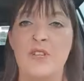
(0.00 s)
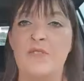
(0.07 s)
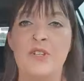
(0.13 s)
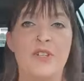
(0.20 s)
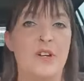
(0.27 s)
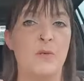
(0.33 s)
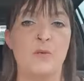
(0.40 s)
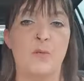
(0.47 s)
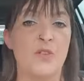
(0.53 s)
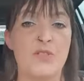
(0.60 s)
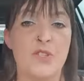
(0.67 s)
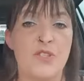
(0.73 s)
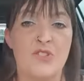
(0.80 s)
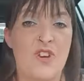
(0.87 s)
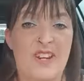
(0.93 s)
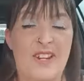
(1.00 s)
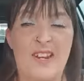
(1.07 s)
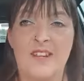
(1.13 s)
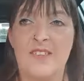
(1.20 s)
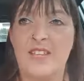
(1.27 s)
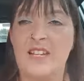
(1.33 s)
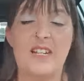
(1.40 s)
If you don't want to drink
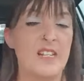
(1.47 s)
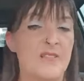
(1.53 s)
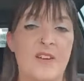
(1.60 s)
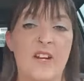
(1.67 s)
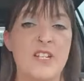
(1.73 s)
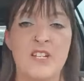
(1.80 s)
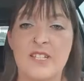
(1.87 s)
anything, that's fine.